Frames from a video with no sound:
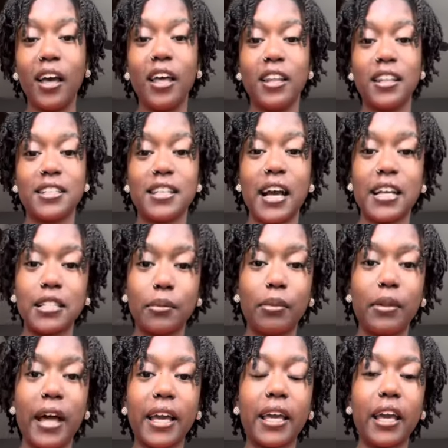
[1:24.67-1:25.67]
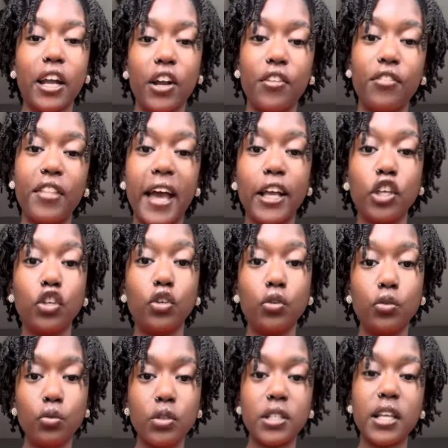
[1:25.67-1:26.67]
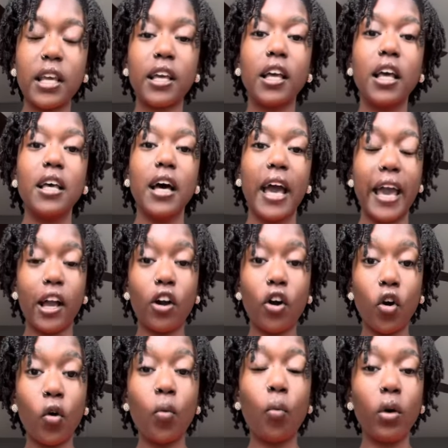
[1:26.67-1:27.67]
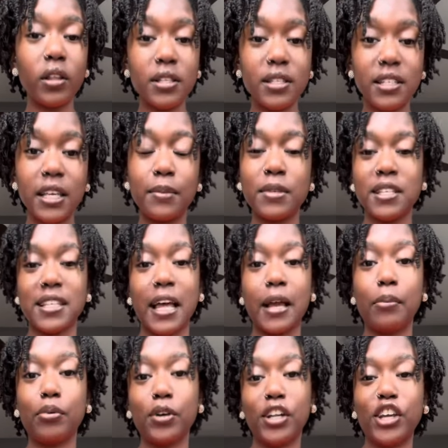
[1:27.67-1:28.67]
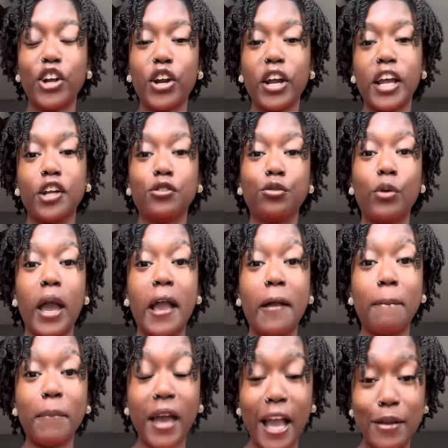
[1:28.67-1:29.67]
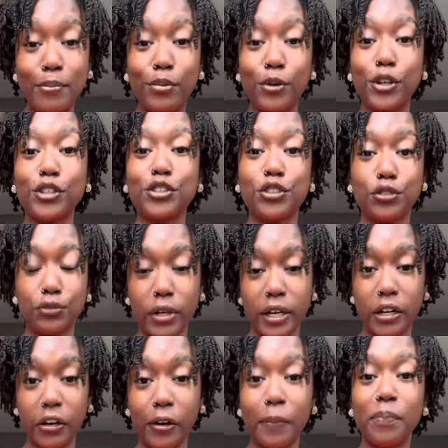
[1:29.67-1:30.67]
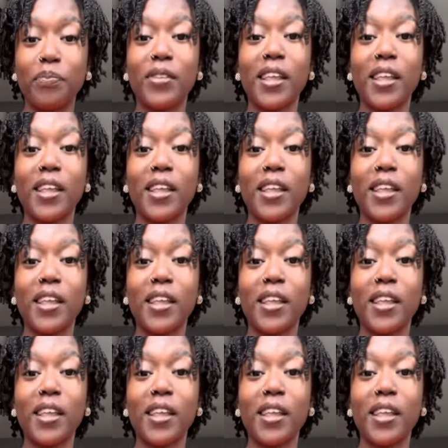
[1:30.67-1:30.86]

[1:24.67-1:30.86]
The Science of Black Hair, that using a comb with seams is like putting your hair through a paper shredder.